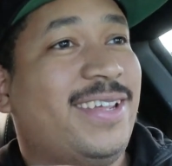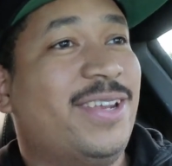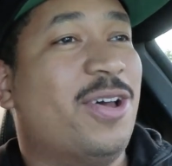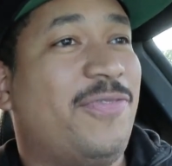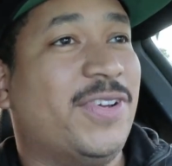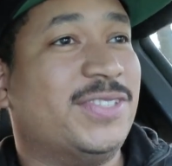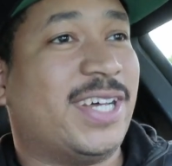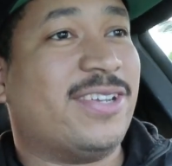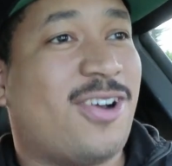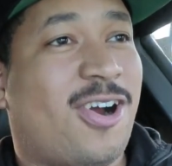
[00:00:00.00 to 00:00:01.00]
it feels
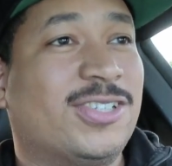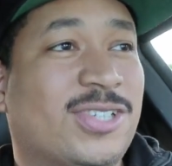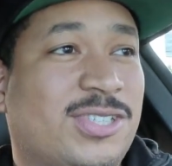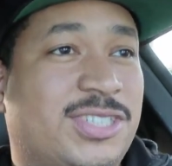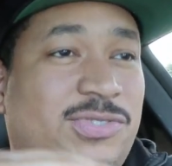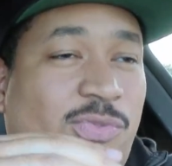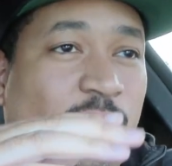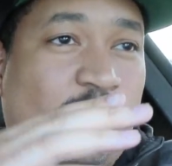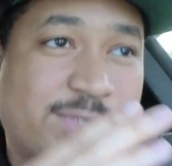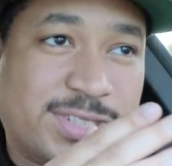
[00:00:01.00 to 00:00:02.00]
like the car is going to
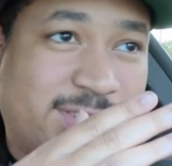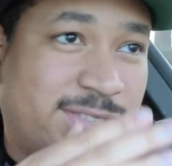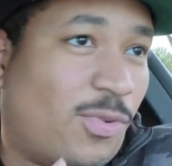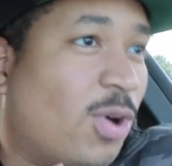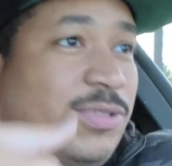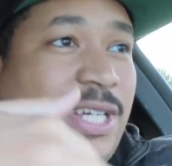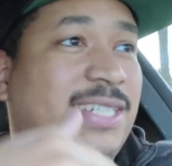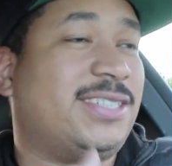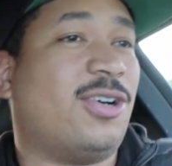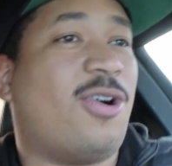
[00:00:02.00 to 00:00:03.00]
just
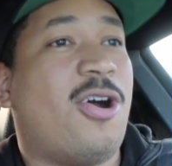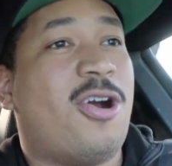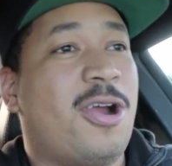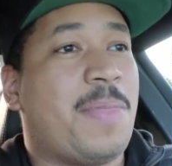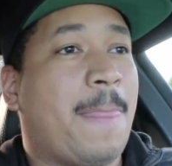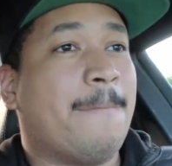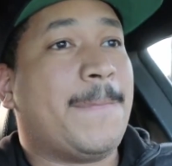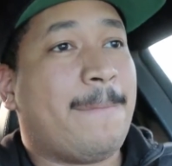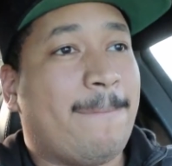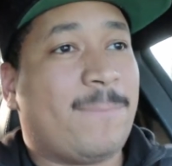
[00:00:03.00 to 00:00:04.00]
rotate so hard
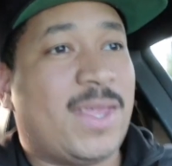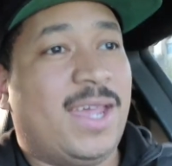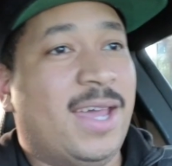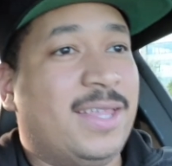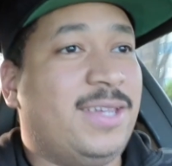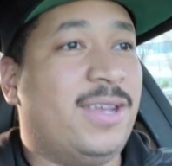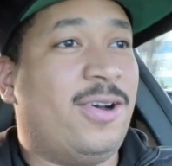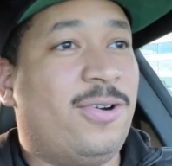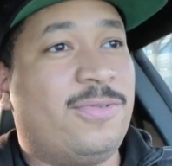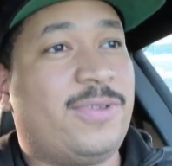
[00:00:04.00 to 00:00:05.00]
and,
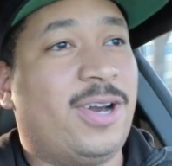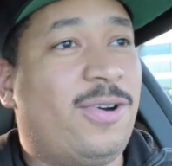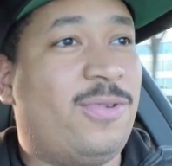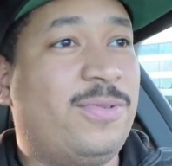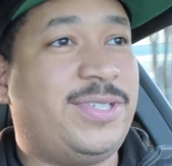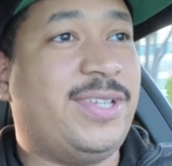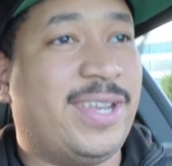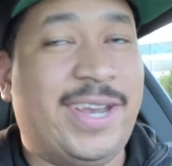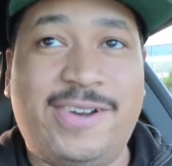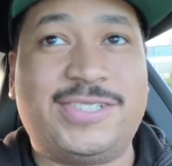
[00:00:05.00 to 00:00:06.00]
go to
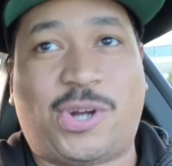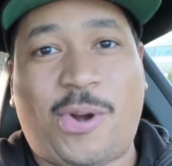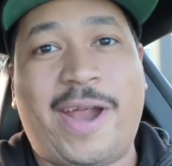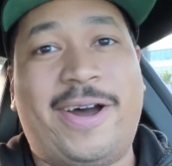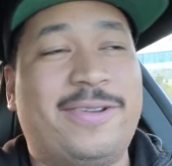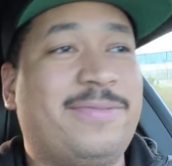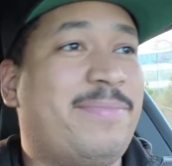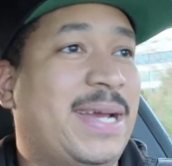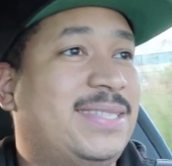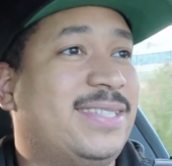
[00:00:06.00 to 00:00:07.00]
the nearest
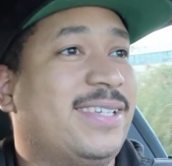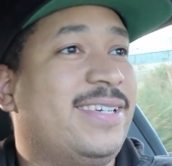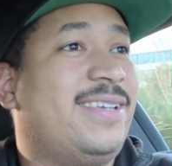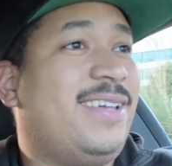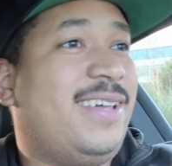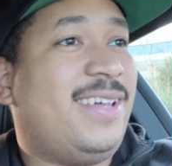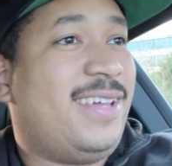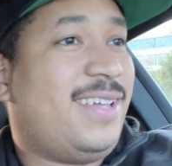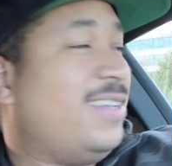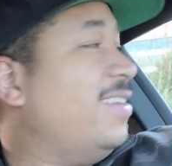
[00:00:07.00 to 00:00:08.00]
crowd, basically.
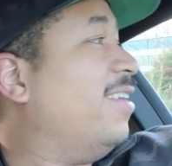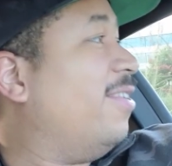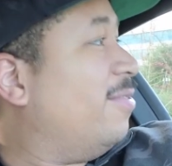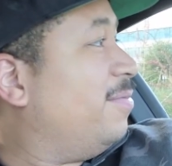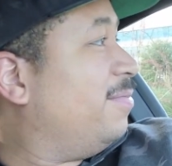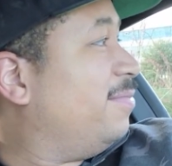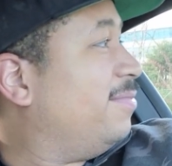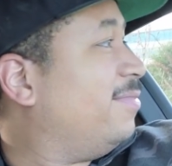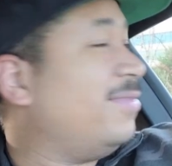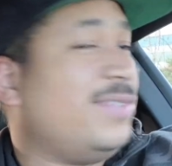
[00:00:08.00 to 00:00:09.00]

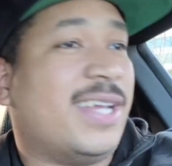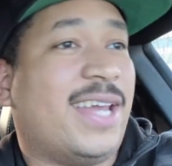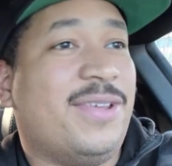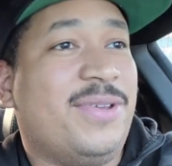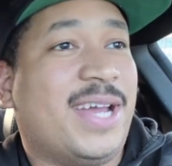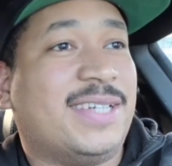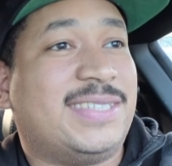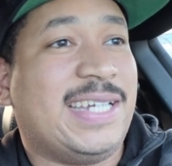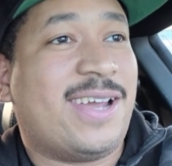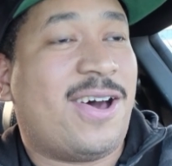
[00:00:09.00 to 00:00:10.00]
I know you guys
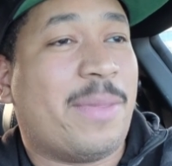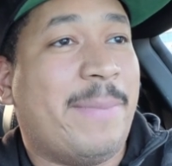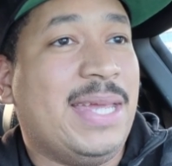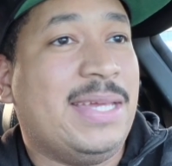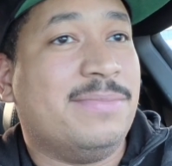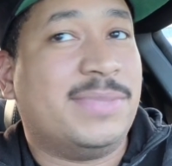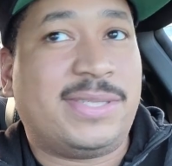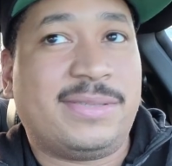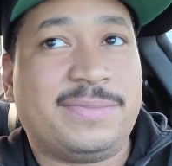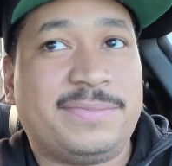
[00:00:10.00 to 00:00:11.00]
seen all the
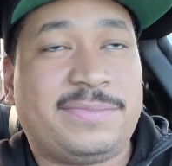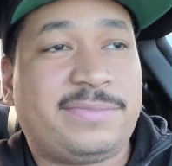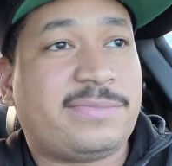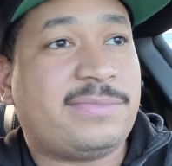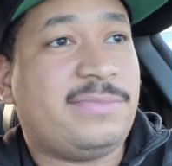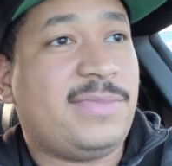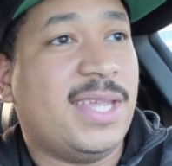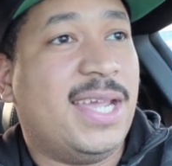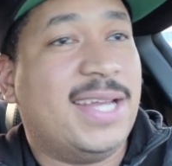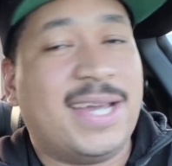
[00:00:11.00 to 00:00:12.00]
memes.
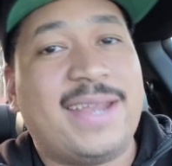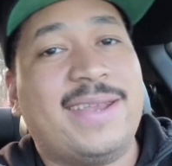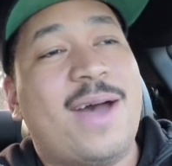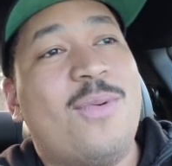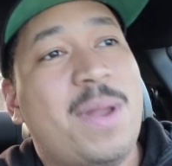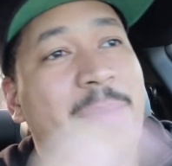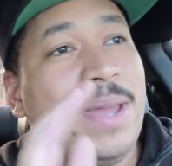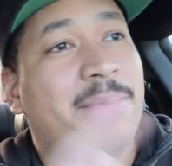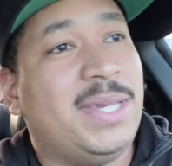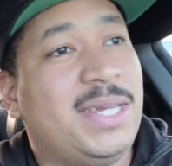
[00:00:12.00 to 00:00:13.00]
And I did not want to
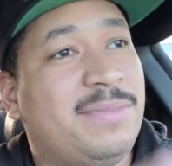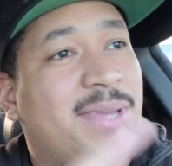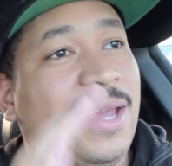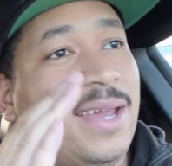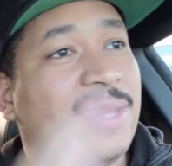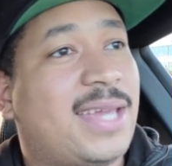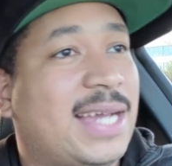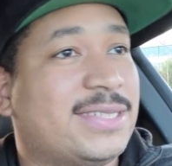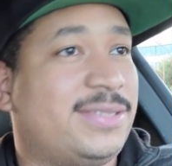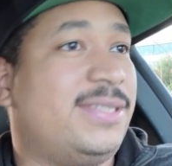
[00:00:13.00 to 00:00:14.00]
be a meme
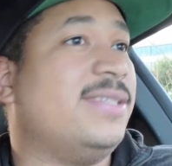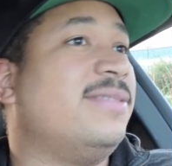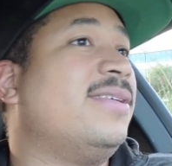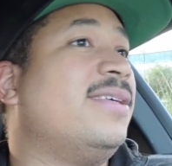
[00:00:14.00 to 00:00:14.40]
casualty.